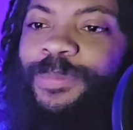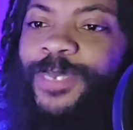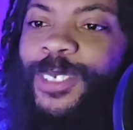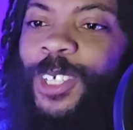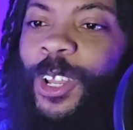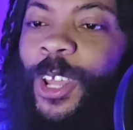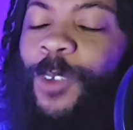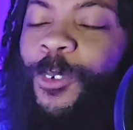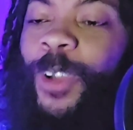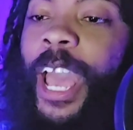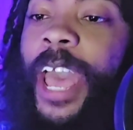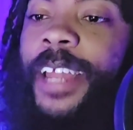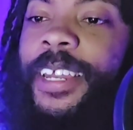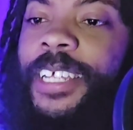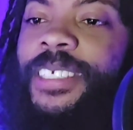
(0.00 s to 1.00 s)
So they
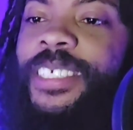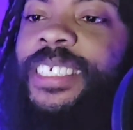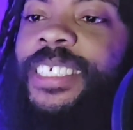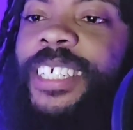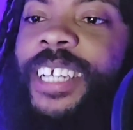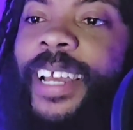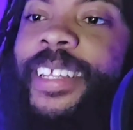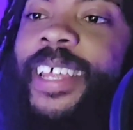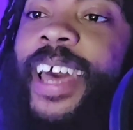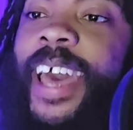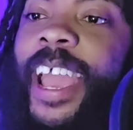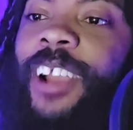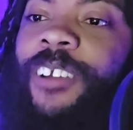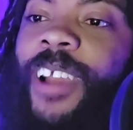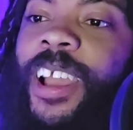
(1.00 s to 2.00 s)
got distance and got the
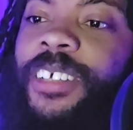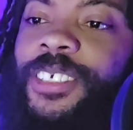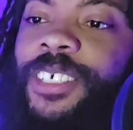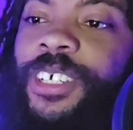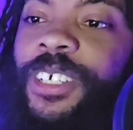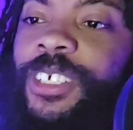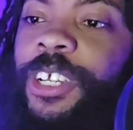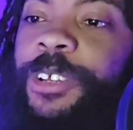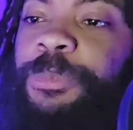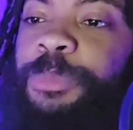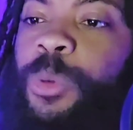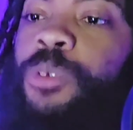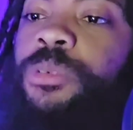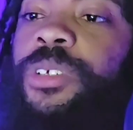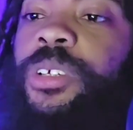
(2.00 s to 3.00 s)
high ground. So your
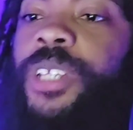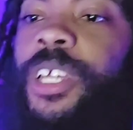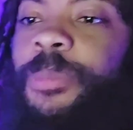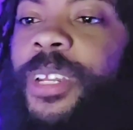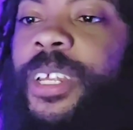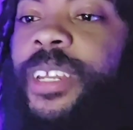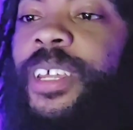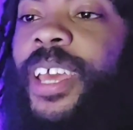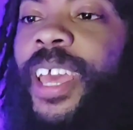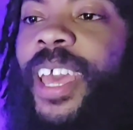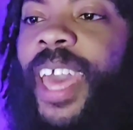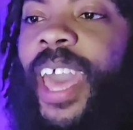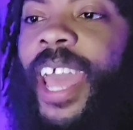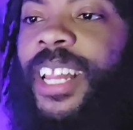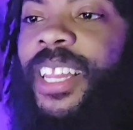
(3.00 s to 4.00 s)
moves are limited
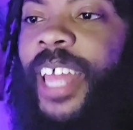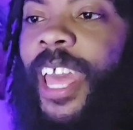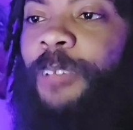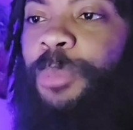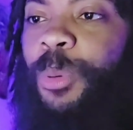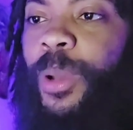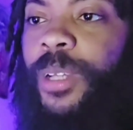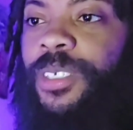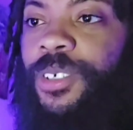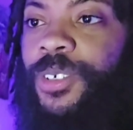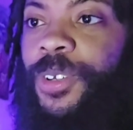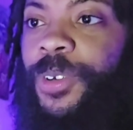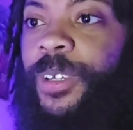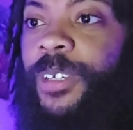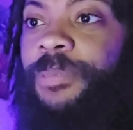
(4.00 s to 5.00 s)
at that point,
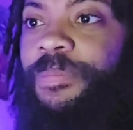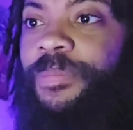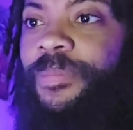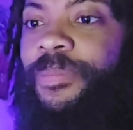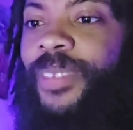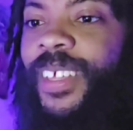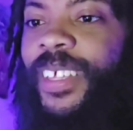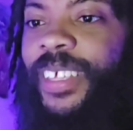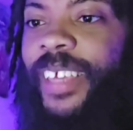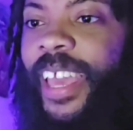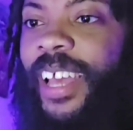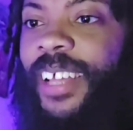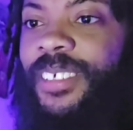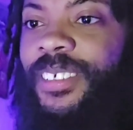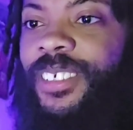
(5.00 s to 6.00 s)
Sukuna.
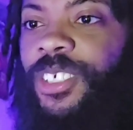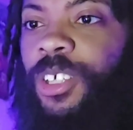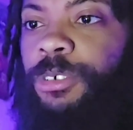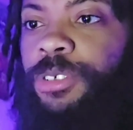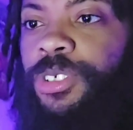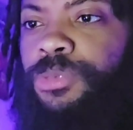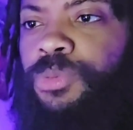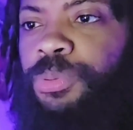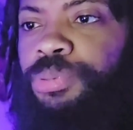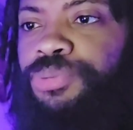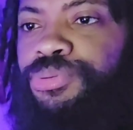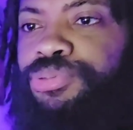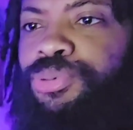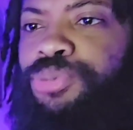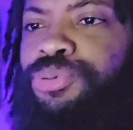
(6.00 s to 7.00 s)
Yeah. So
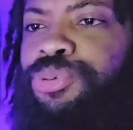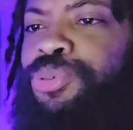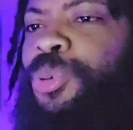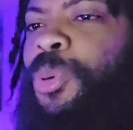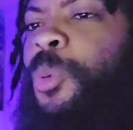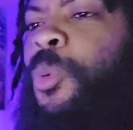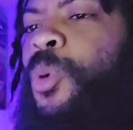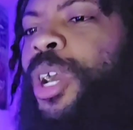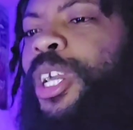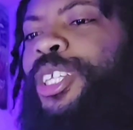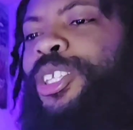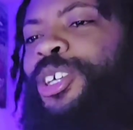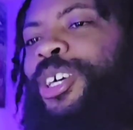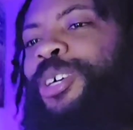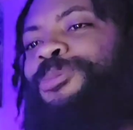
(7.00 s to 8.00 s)
what
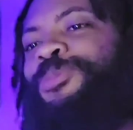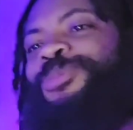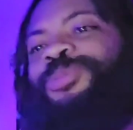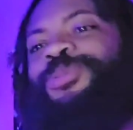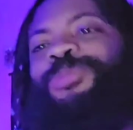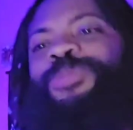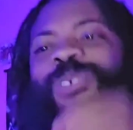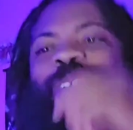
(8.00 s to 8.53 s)
the?